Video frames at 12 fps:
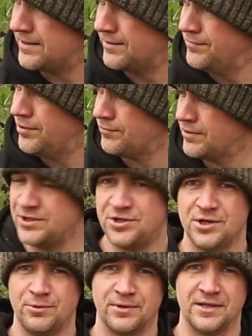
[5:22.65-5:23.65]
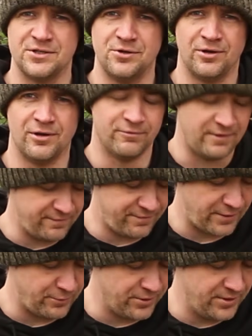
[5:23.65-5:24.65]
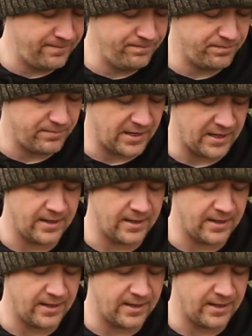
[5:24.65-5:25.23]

I'm not really sure why there's not a lot of info on them.